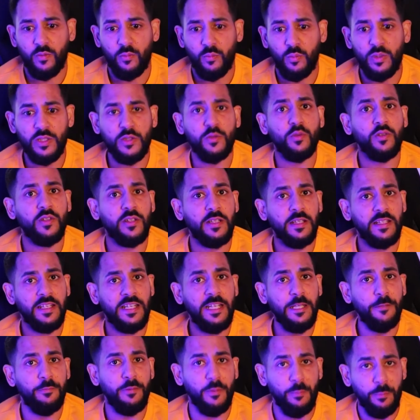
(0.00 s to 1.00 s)
which was
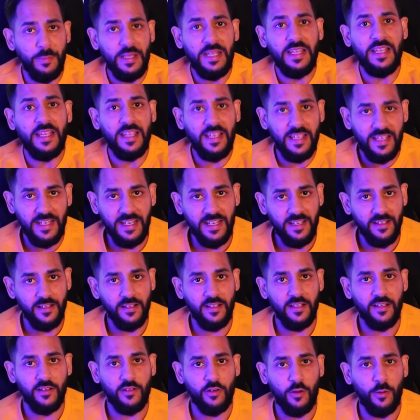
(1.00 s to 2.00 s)
keeping me
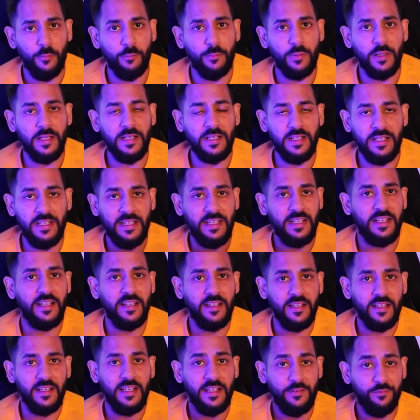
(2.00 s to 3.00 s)
completely
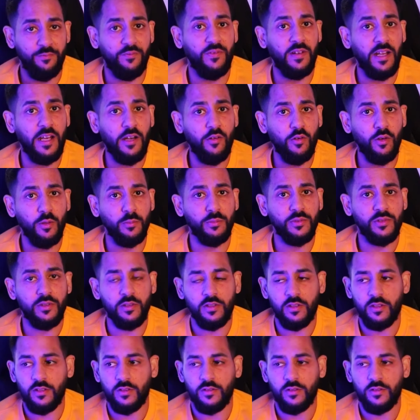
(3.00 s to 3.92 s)
in flare-ups.